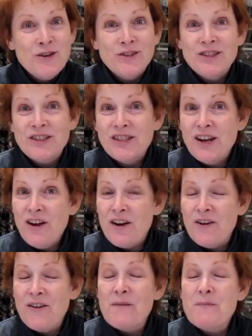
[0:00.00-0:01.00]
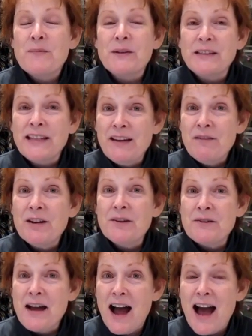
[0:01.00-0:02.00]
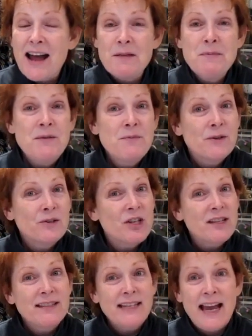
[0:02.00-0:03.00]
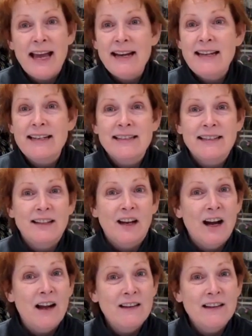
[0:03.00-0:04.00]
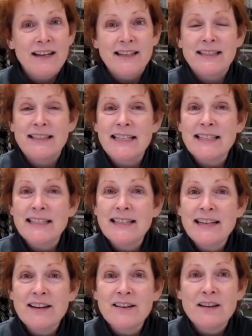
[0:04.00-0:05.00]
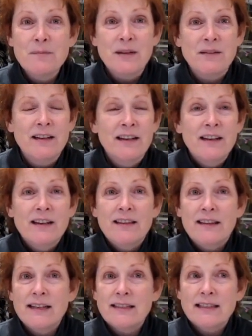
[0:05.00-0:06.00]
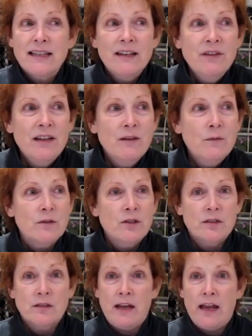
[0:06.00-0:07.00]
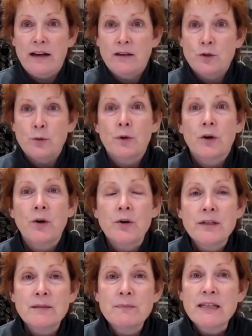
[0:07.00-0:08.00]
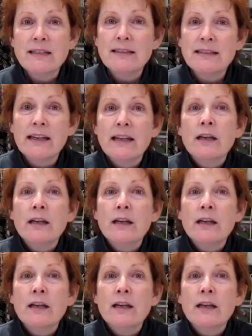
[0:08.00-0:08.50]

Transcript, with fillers: So, believe it or not, I mean, we're just headed into the holiday season here. I mean, Thanksgiving, we're just headed toward Christmas.